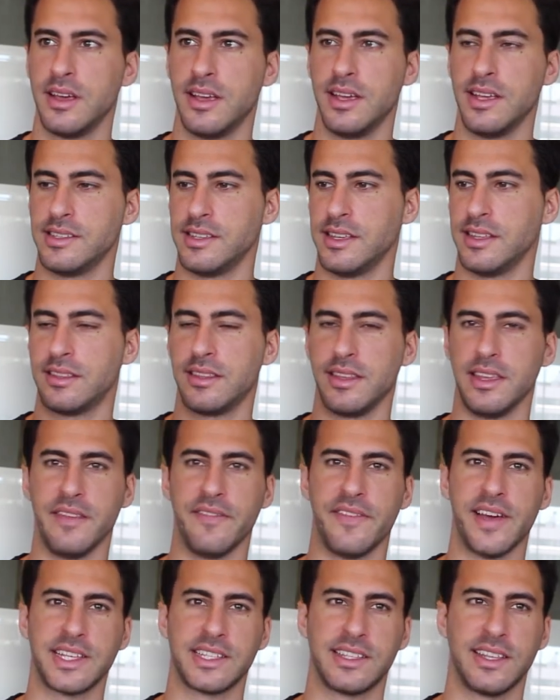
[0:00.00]
Is it
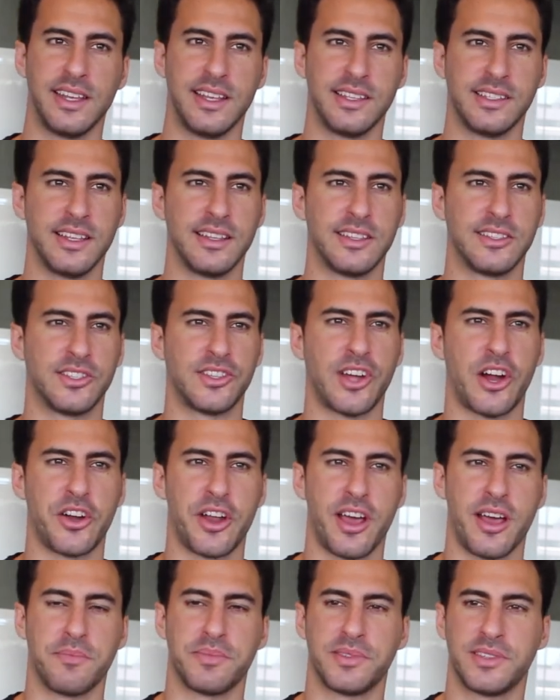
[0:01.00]
investing? Is it
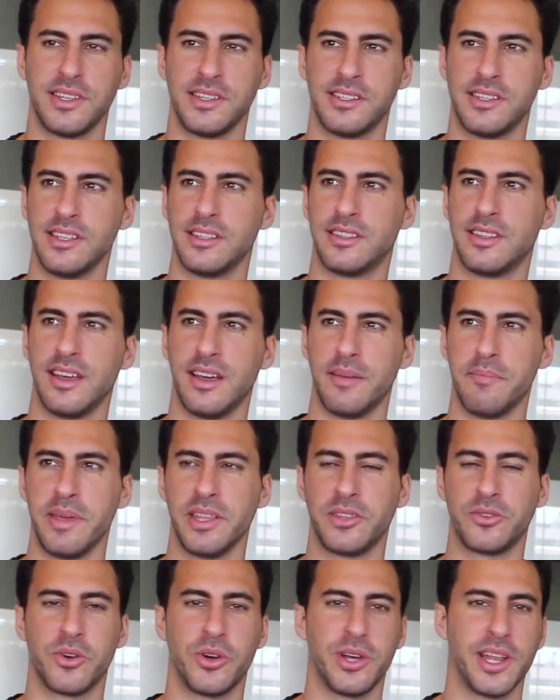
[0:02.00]
startups? Is it uh,
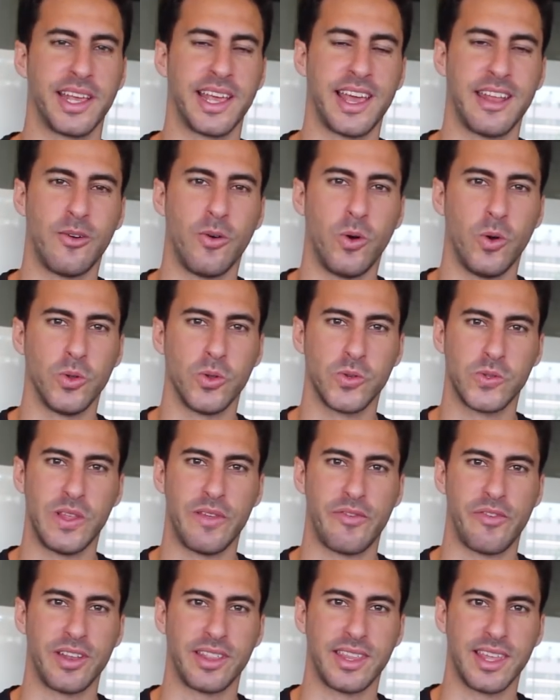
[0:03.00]
Bitcoin? Again, all those
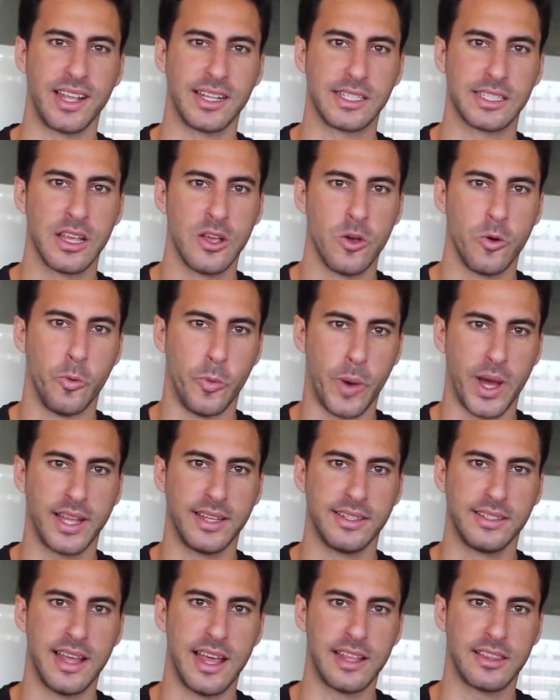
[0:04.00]
different things. What
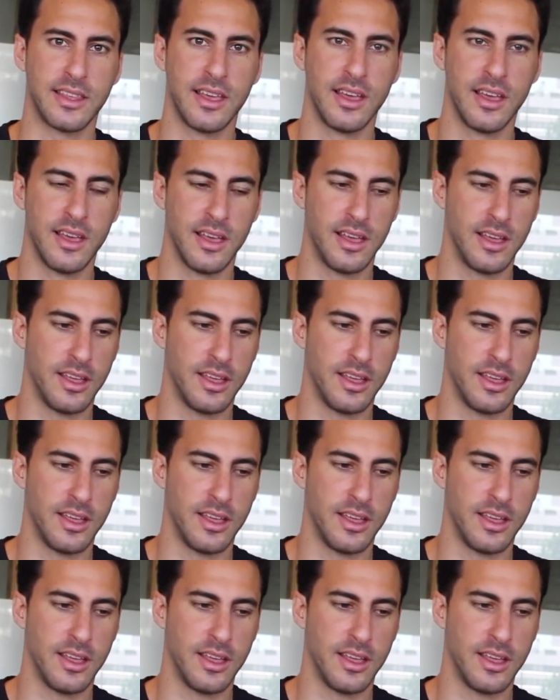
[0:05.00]
is that